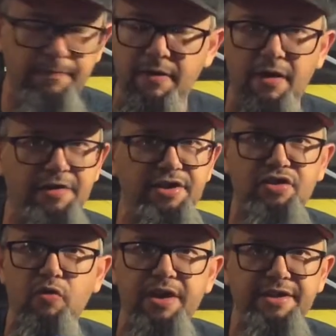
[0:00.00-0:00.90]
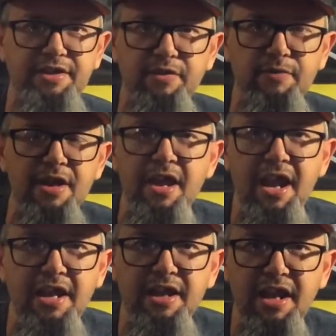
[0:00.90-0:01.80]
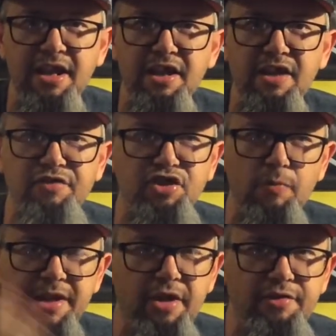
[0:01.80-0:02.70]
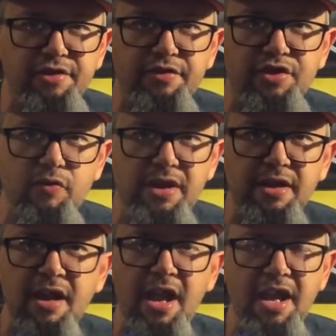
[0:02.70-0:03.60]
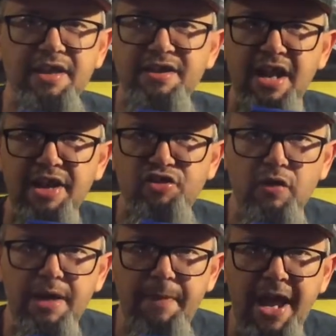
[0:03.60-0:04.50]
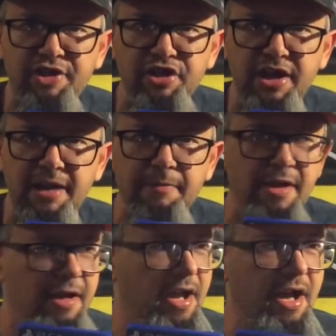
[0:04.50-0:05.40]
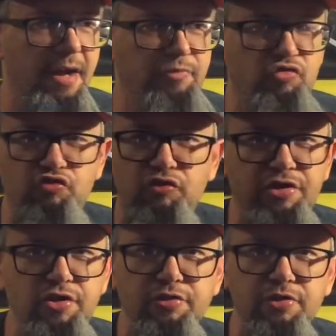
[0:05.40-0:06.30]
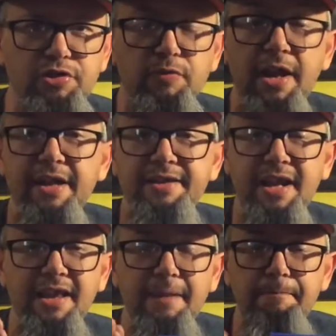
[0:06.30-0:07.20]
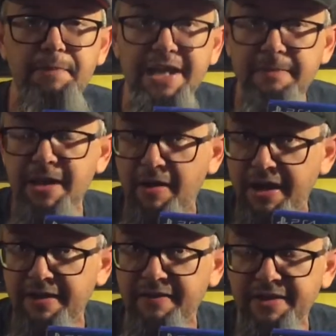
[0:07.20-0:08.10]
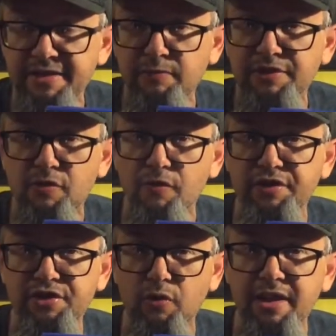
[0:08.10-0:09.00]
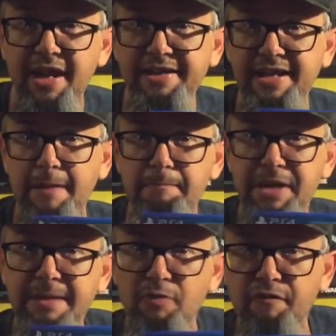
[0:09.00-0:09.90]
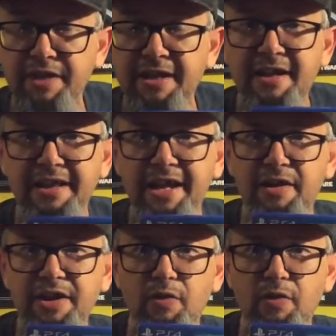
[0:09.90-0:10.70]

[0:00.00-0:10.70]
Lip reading: it's just crazy, dude. And so many characters on the screen, and it's a straight up action game. You shoot, and it's got like B. Okay, this is what's cool. The storyline is like a B movie, like